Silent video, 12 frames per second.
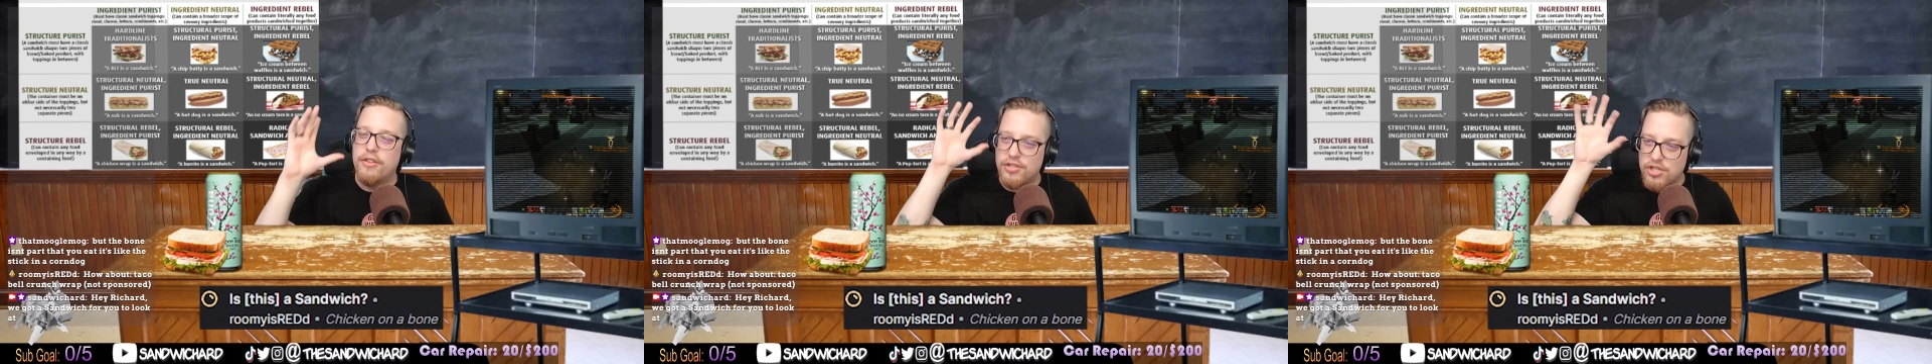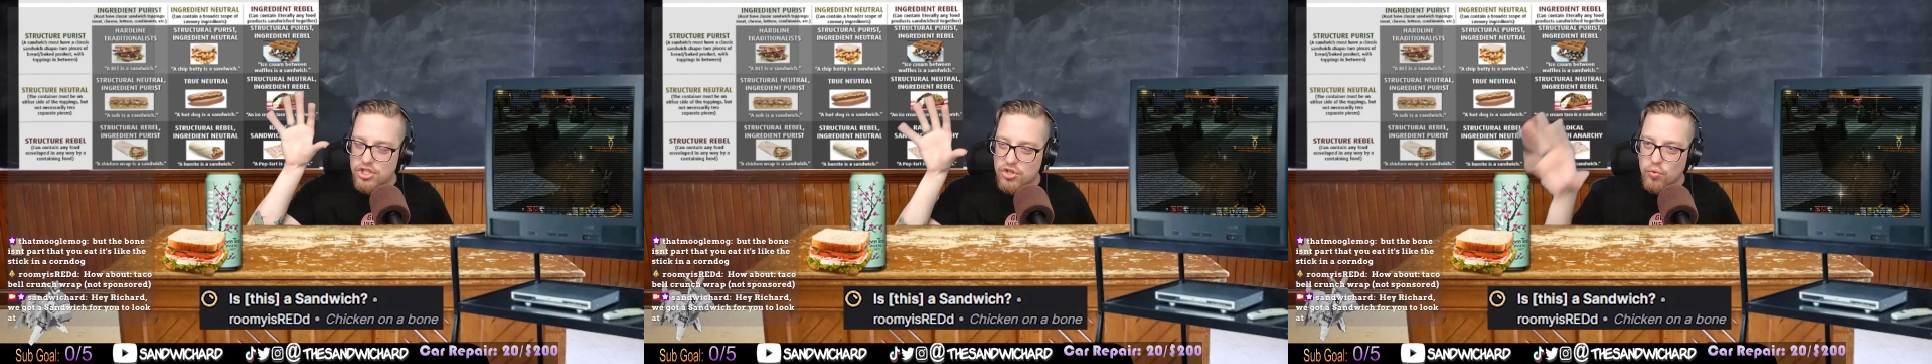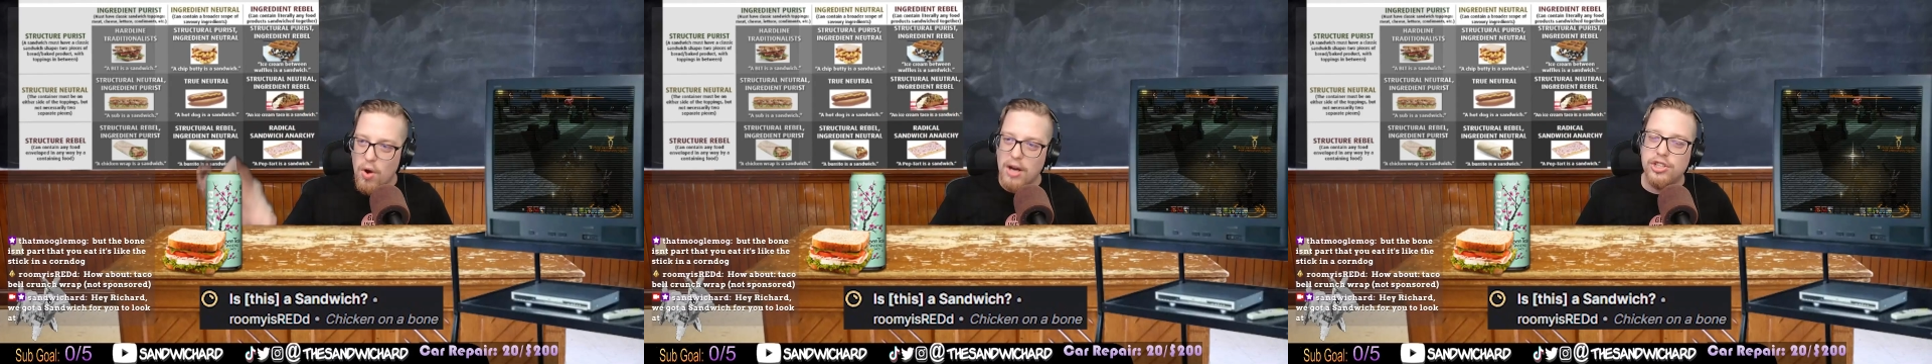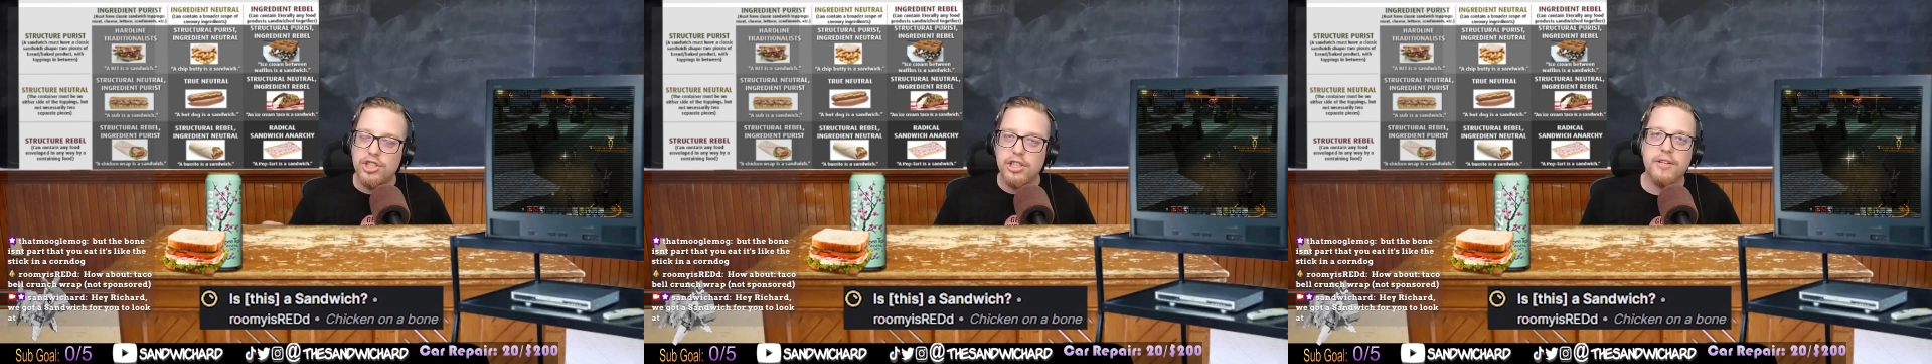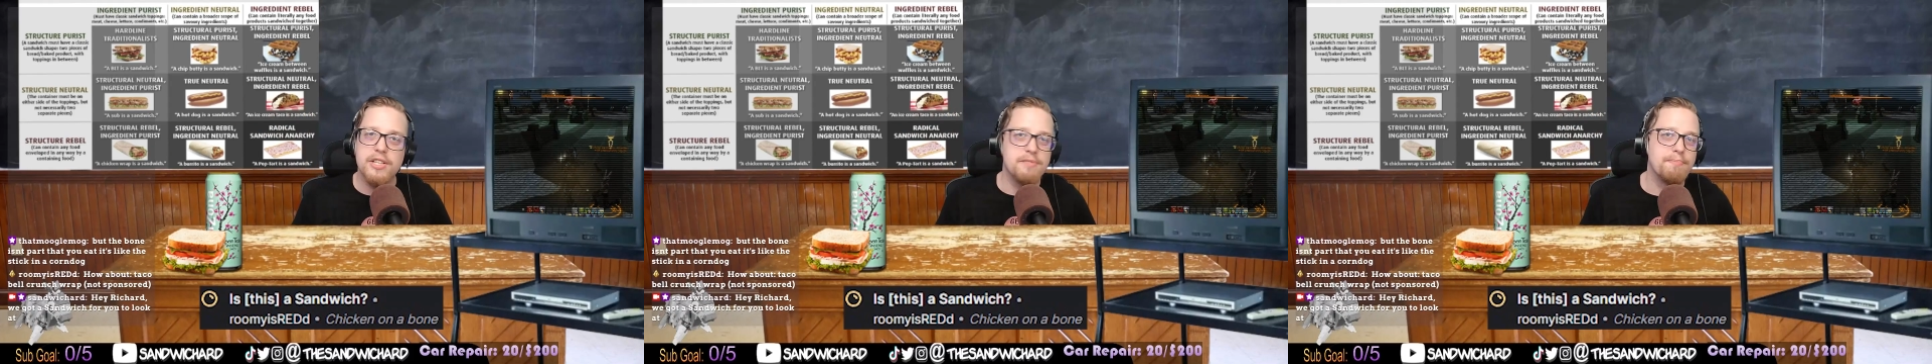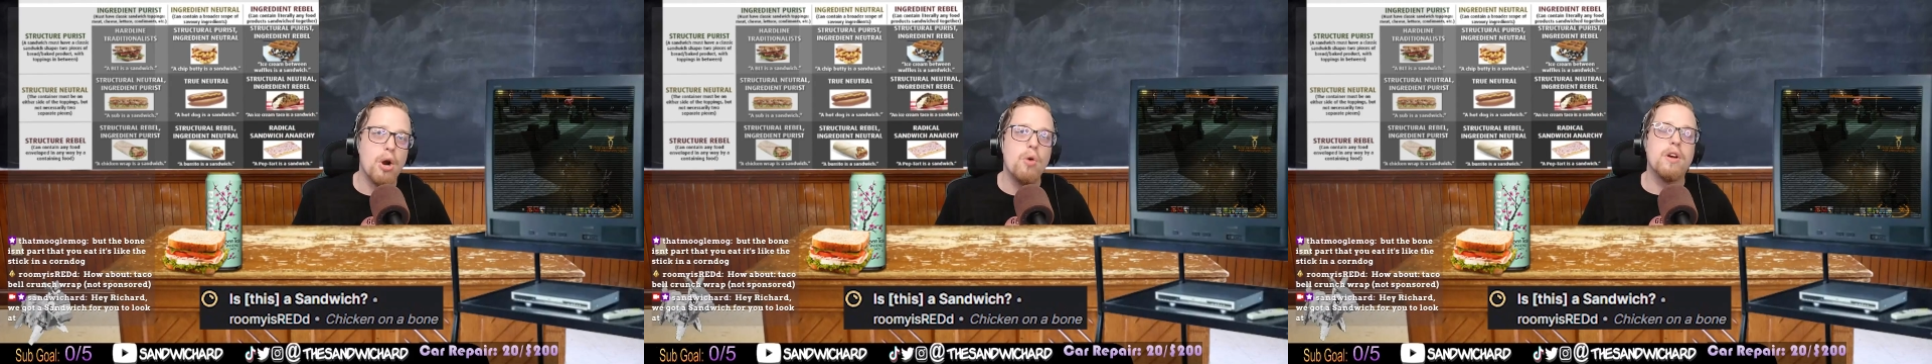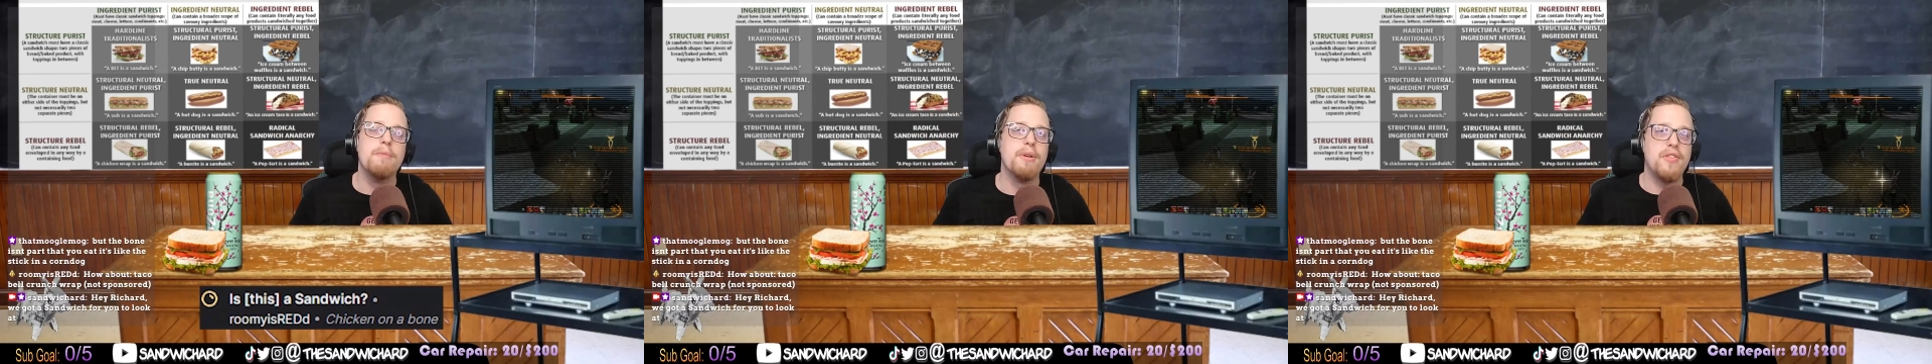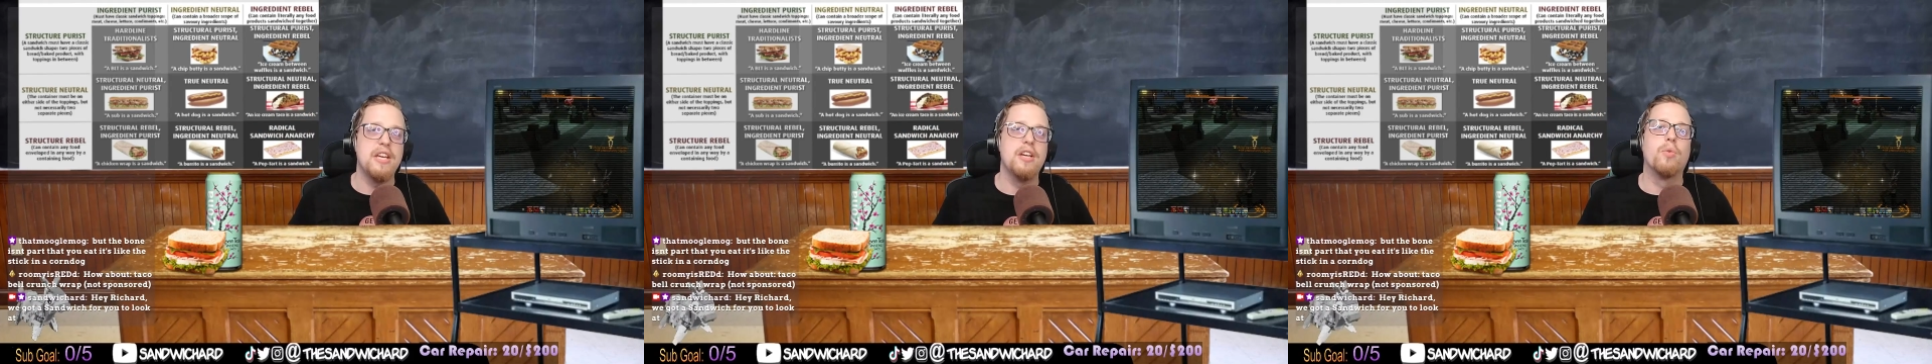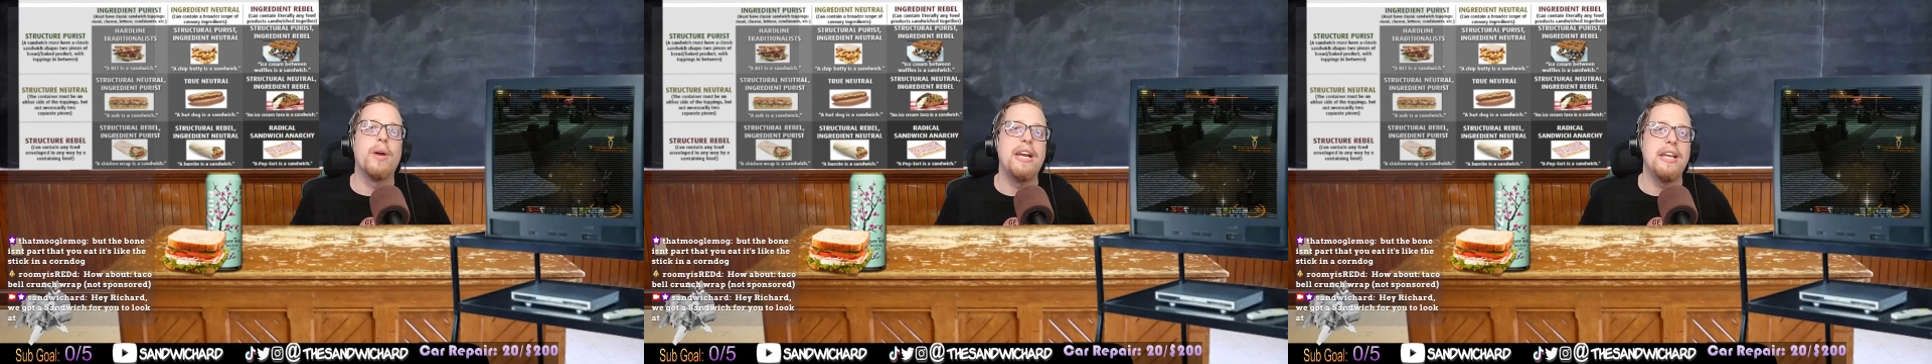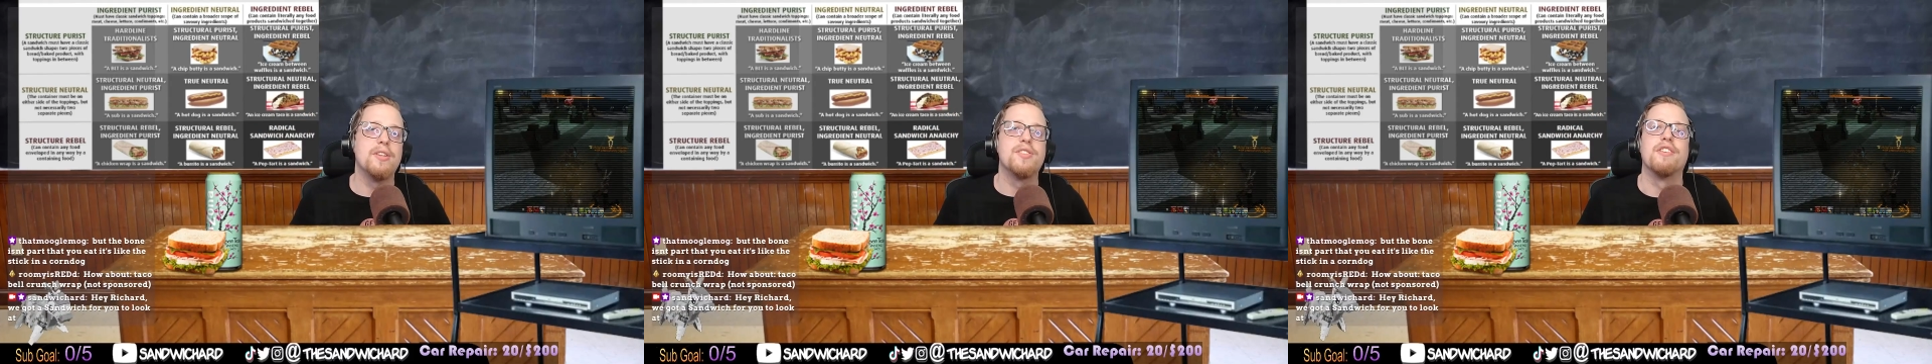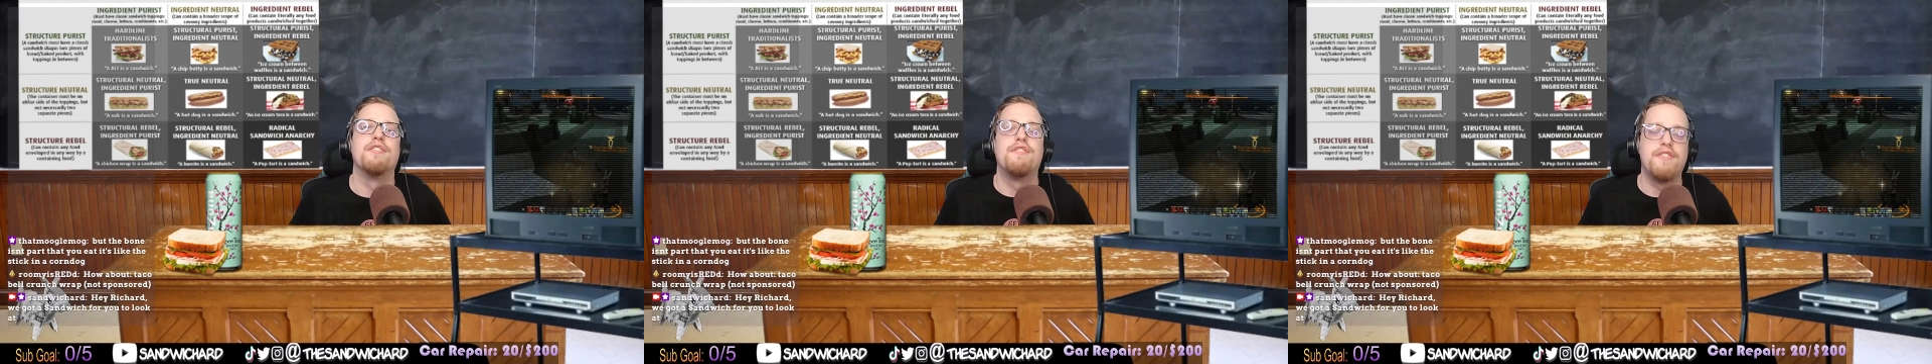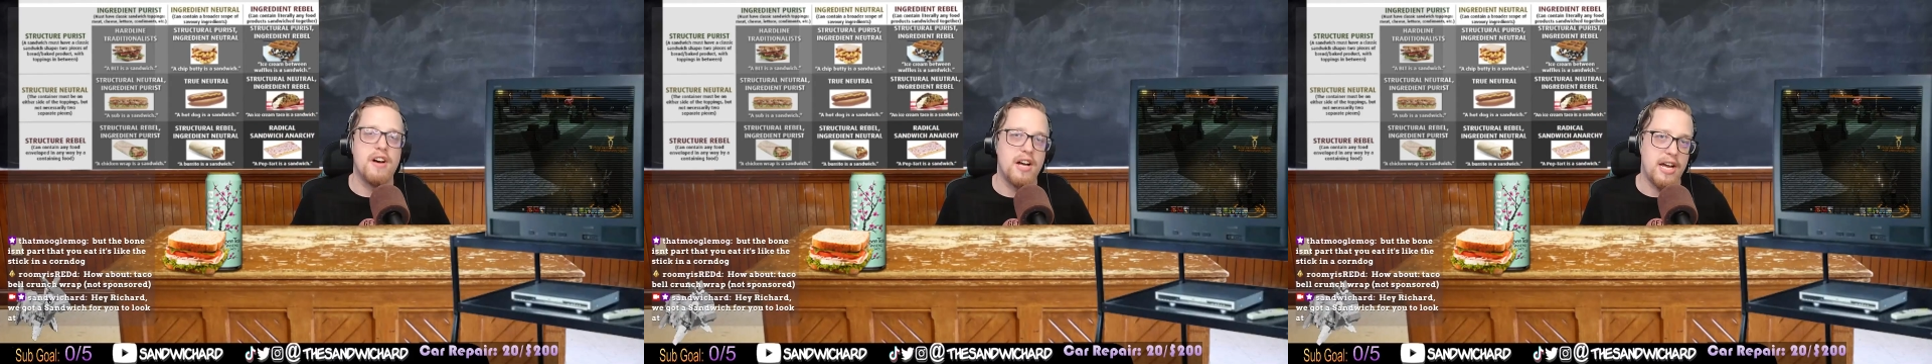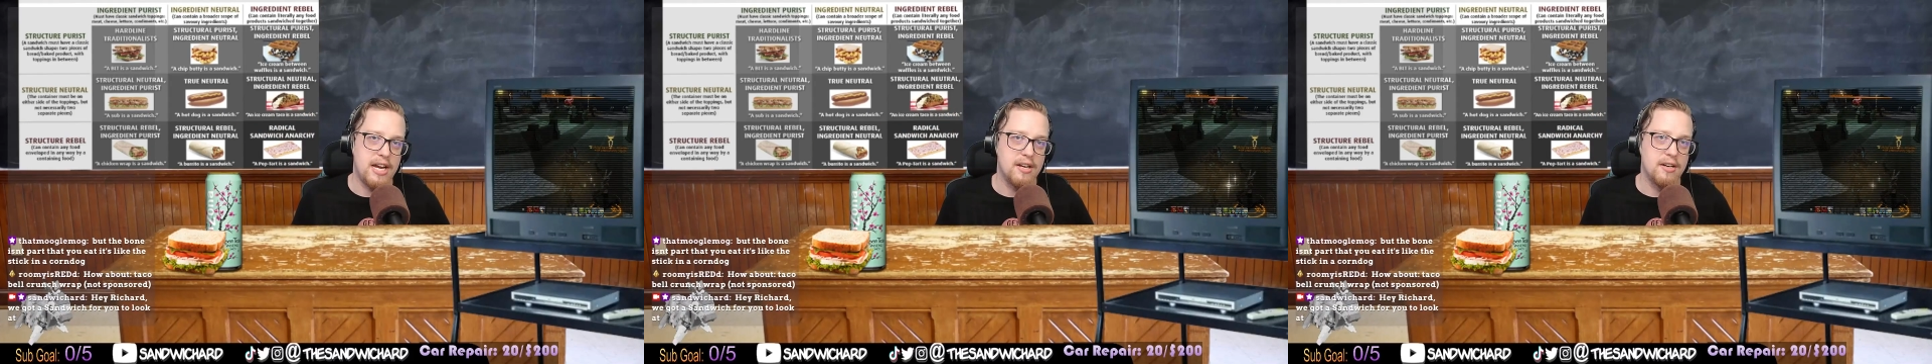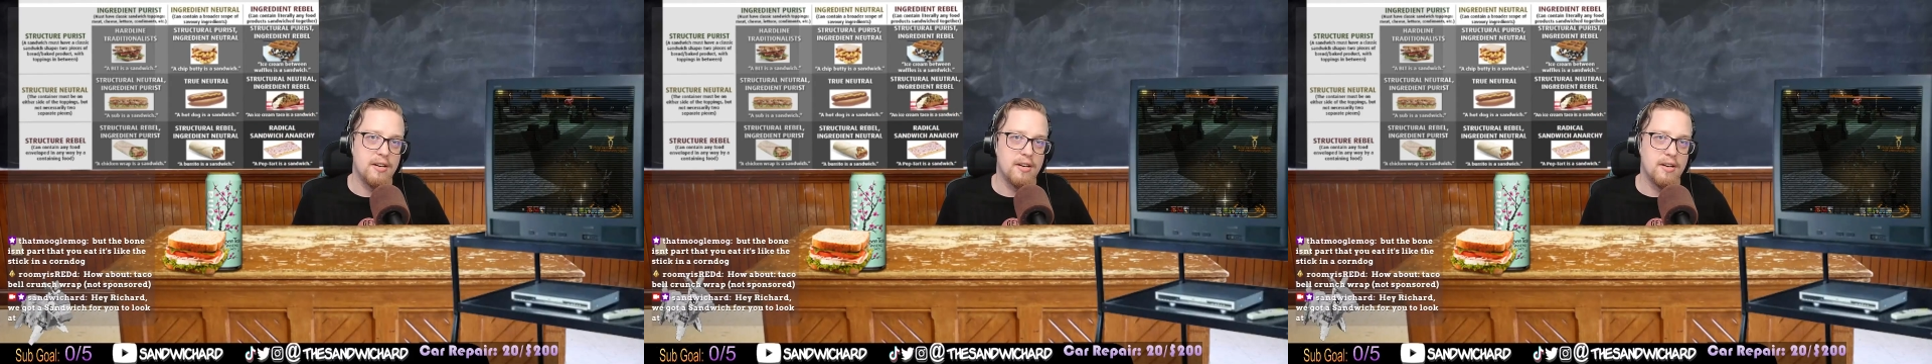The structure is broken, but the ingredients are fine.